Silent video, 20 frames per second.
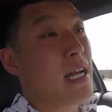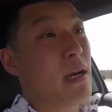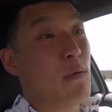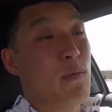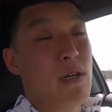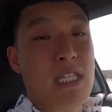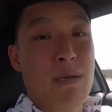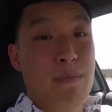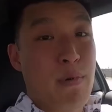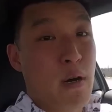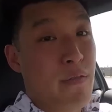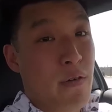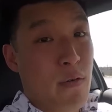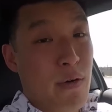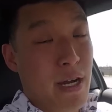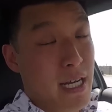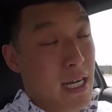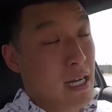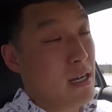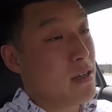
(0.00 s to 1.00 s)
I went to BOFA
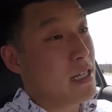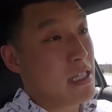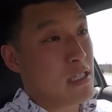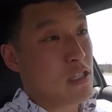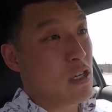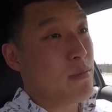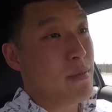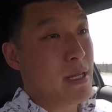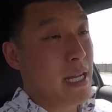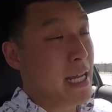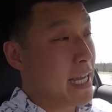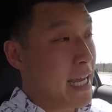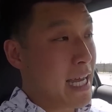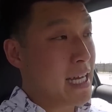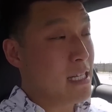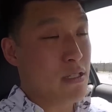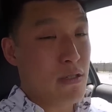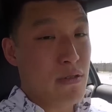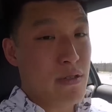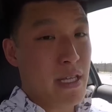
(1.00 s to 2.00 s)
right now. They told me they
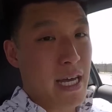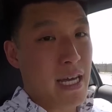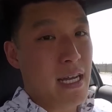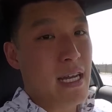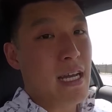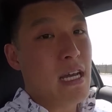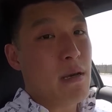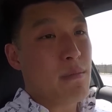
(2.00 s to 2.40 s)
can't do that.